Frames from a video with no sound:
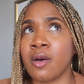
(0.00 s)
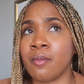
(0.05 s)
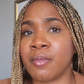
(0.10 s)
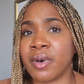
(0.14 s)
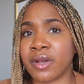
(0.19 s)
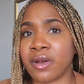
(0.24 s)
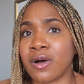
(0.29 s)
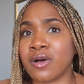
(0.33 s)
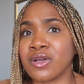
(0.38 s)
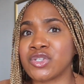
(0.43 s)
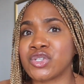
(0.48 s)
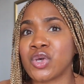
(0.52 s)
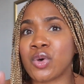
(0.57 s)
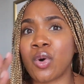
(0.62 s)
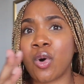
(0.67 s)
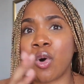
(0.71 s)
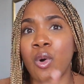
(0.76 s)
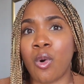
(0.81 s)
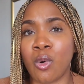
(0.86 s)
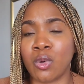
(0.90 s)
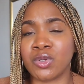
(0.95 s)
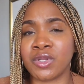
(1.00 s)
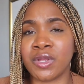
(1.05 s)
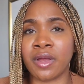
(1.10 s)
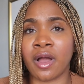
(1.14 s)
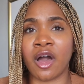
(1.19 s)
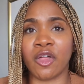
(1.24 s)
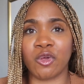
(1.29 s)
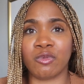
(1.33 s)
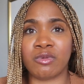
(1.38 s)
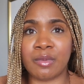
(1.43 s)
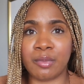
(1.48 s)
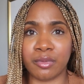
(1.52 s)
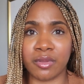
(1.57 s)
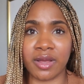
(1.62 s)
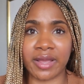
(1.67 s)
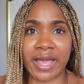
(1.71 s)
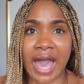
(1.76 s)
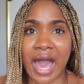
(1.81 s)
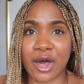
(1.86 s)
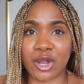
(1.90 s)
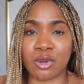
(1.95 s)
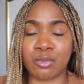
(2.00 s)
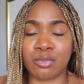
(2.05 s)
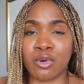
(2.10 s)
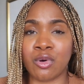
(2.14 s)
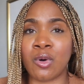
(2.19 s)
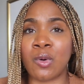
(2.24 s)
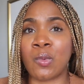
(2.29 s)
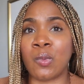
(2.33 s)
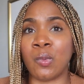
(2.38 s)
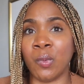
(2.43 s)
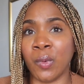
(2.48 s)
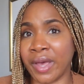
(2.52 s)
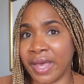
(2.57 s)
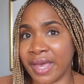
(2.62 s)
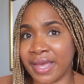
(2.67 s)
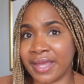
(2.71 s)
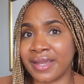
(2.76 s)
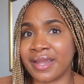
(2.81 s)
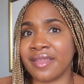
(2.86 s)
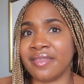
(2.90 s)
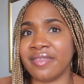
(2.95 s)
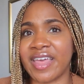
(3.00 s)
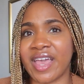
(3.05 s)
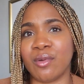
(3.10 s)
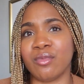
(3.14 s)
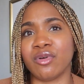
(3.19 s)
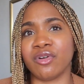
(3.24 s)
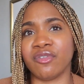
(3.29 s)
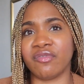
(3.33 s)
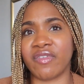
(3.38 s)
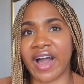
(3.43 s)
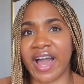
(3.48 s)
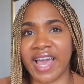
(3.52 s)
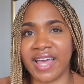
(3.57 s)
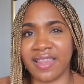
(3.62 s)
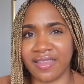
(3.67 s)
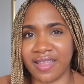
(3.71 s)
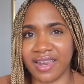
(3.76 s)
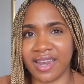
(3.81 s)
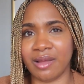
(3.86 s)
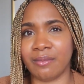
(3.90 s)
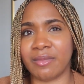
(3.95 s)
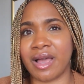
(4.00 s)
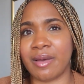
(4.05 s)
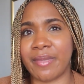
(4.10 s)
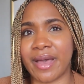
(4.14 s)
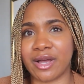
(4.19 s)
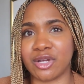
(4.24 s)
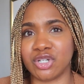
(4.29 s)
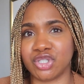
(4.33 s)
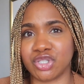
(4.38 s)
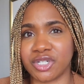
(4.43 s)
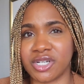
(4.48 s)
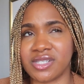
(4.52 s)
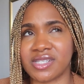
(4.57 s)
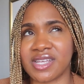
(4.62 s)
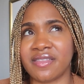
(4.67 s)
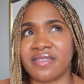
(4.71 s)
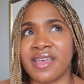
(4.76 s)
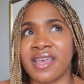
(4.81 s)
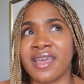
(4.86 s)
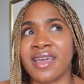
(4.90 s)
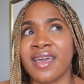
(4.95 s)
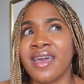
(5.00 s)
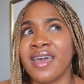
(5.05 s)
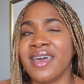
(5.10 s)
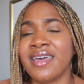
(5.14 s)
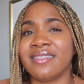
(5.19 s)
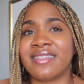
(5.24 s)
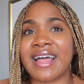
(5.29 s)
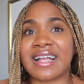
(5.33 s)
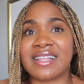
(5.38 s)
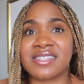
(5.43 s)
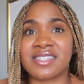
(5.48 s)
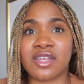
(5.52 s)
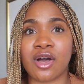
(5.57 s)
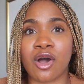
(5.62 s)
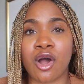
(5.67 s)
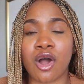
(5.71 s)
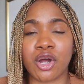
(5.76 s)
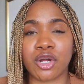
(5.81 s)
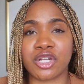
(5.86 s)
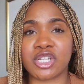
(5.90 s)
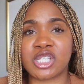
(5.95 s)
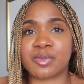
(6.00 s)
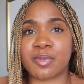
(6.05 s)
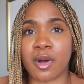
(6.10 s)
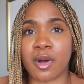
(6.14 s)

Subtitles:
but also holding other people accountable when they were violating my boundaries. I think that's the hardest